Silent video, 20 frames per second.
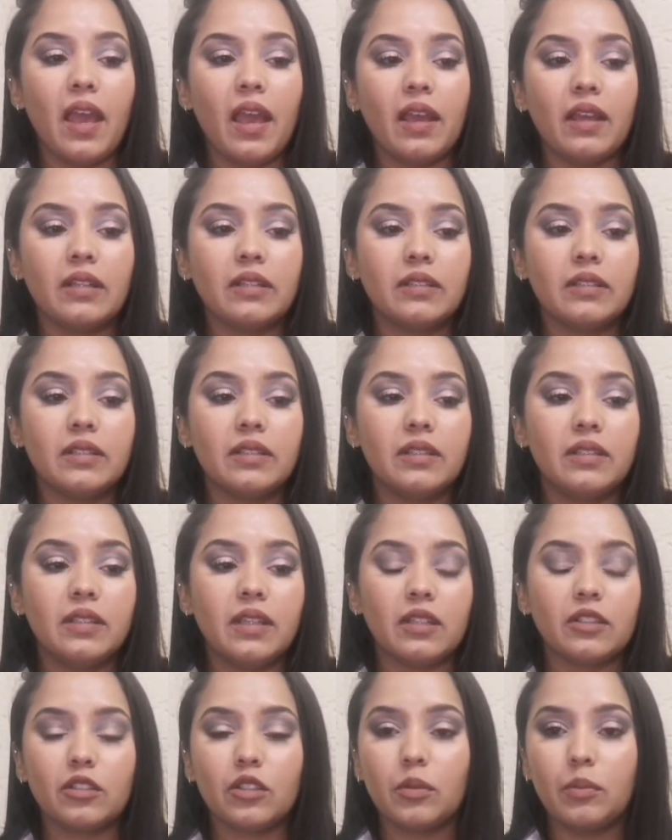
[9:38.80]
and
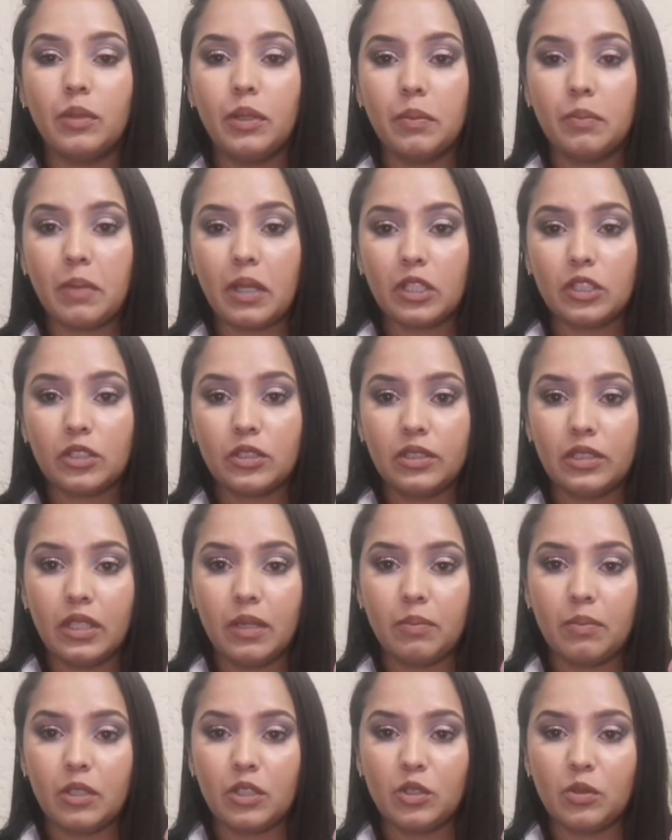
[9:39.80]
yeah, it's going to be much
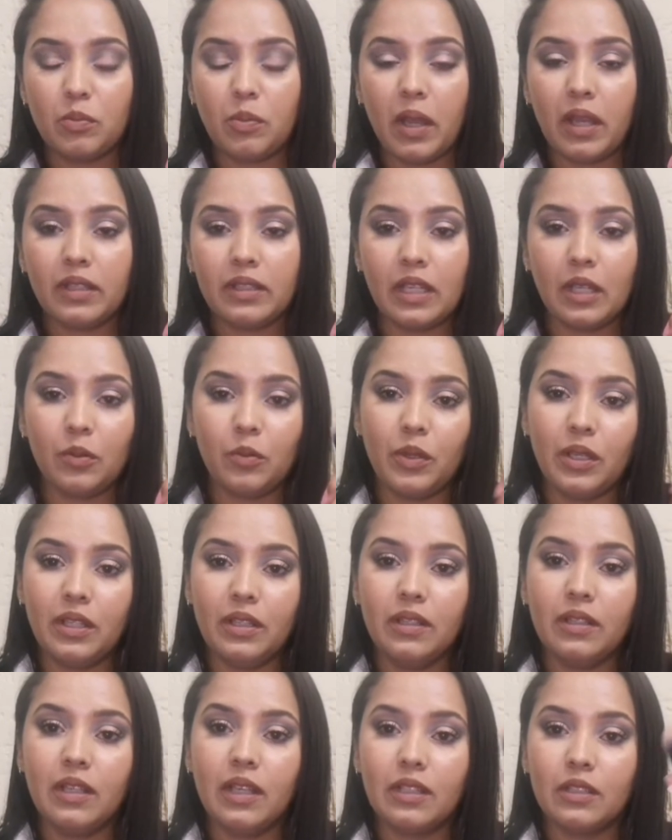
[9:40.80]
cheaper to buy that
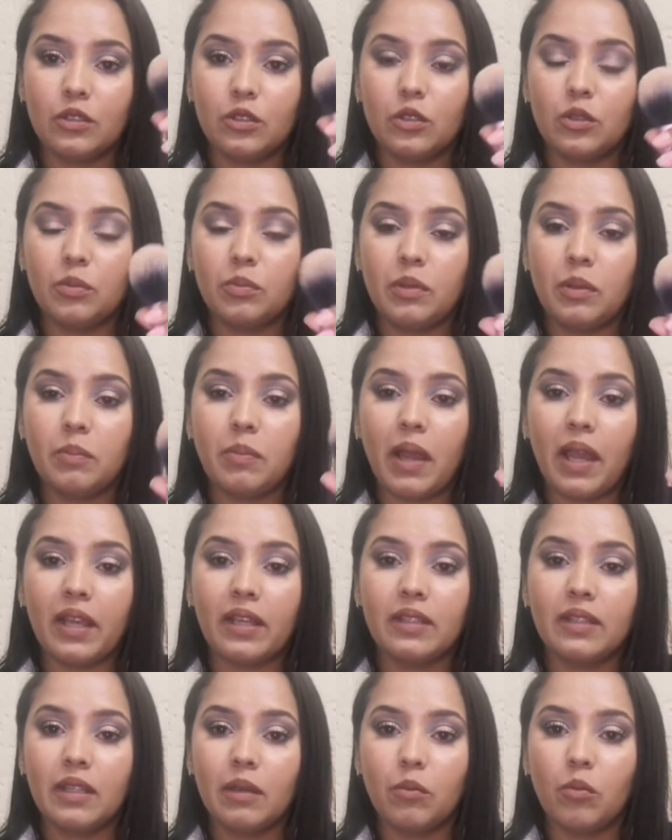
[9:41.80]
way than to be
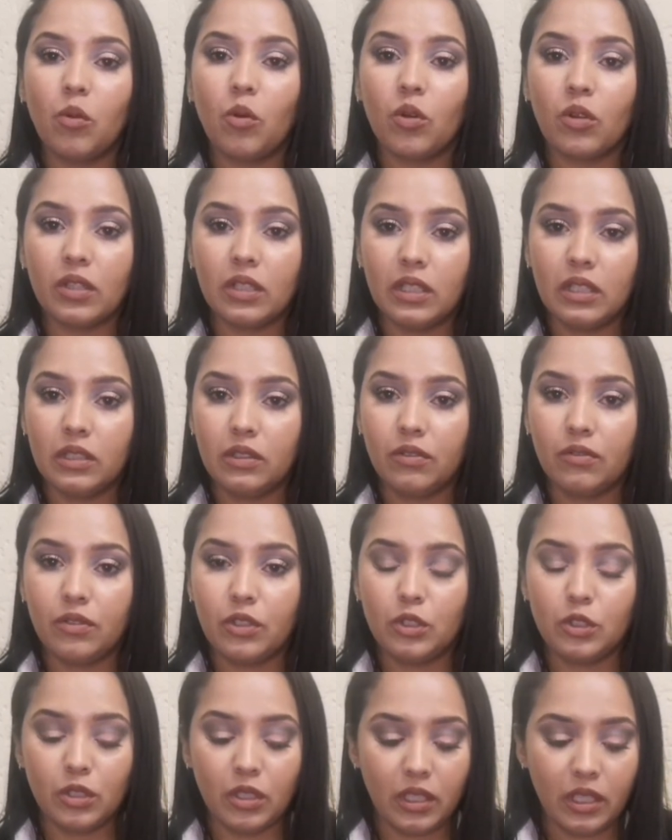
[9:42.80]
buying them all
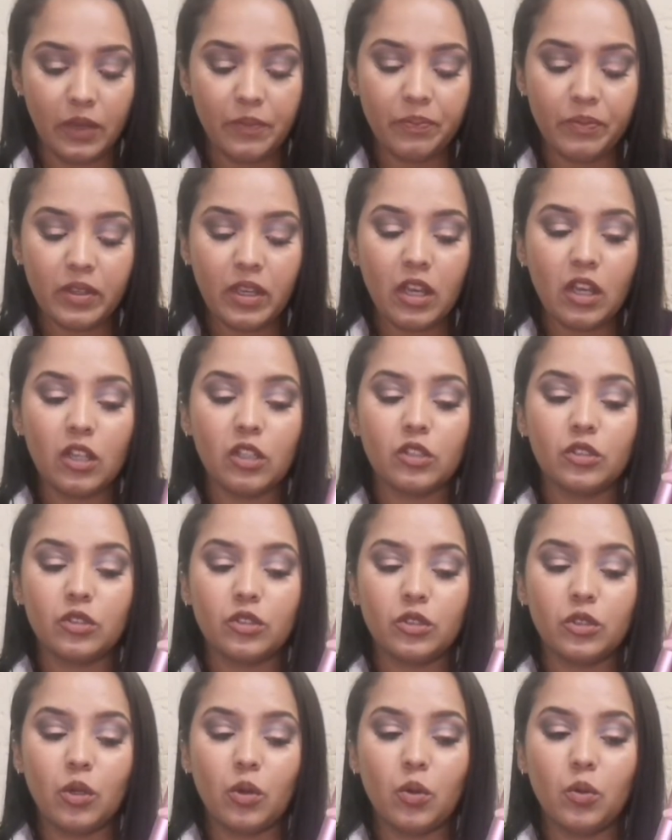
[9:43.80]
individually.
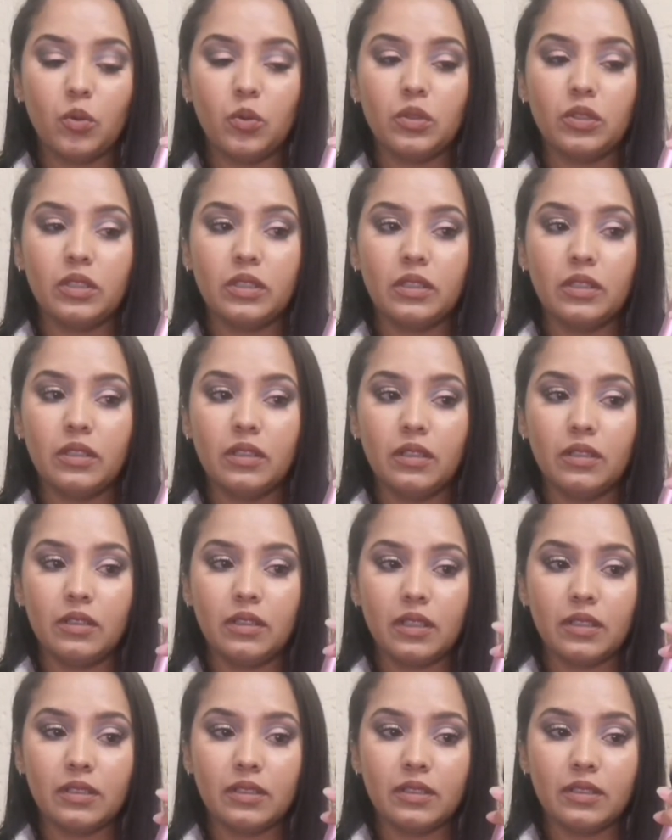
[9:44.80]
So
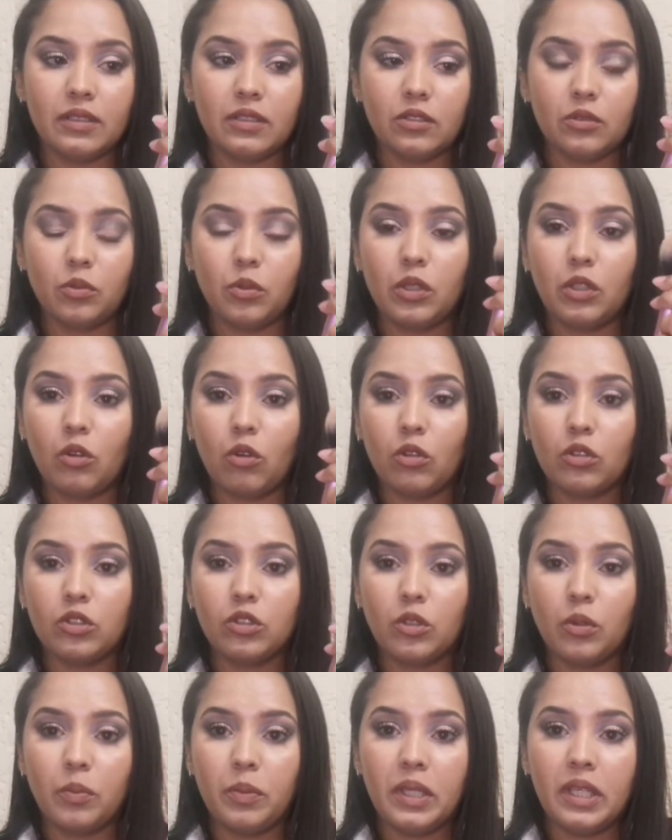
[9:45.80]
this would
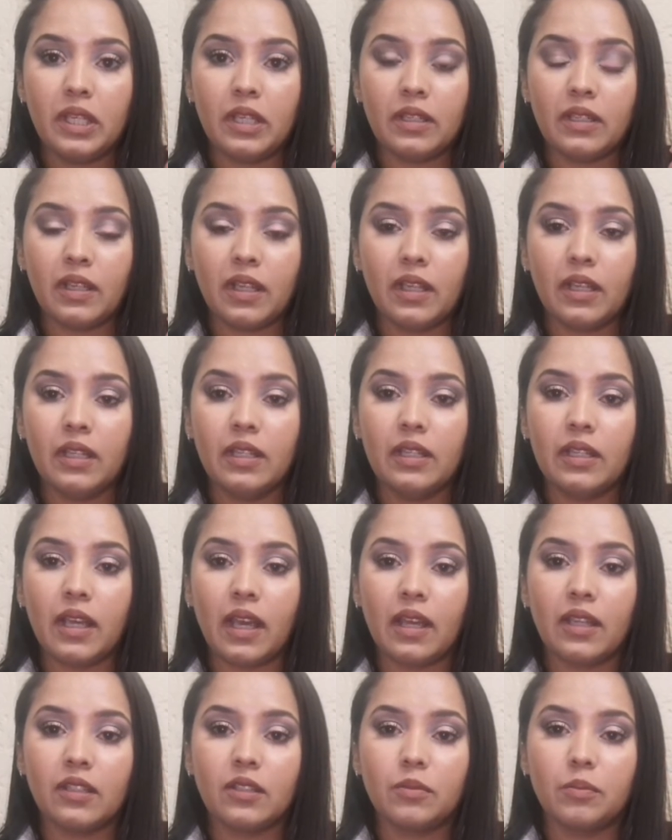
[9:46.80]
also be a really
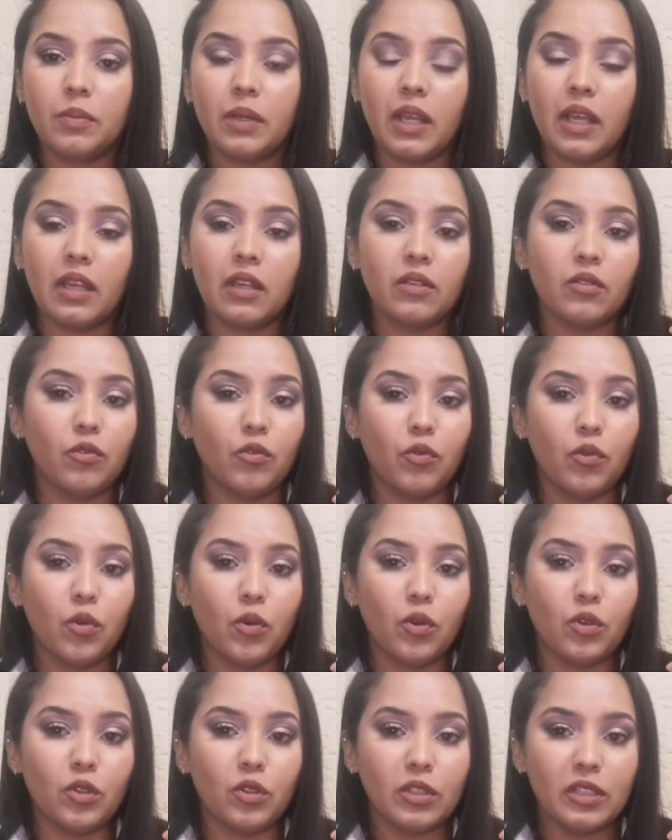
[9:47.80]
nice brand
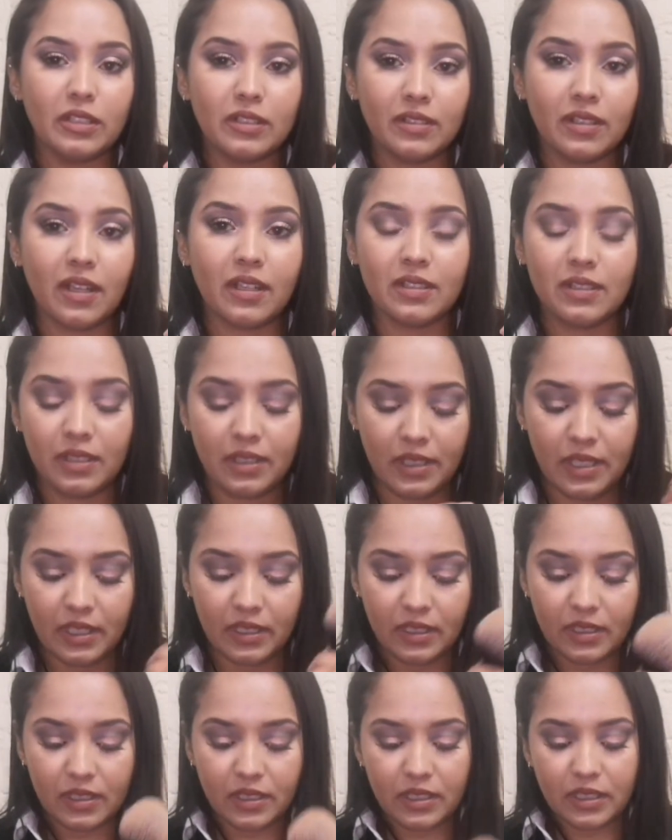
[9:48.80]
for your starter
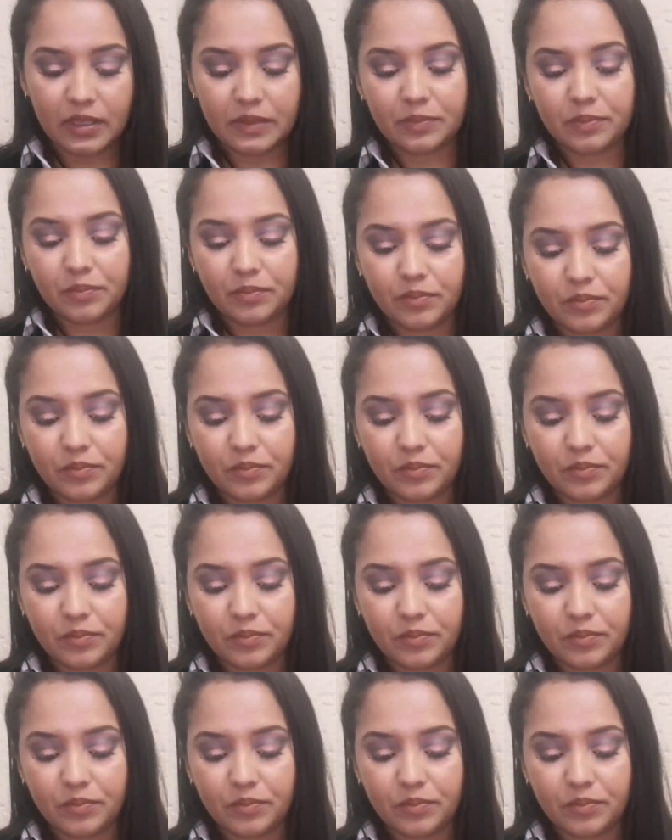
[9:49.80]
kit.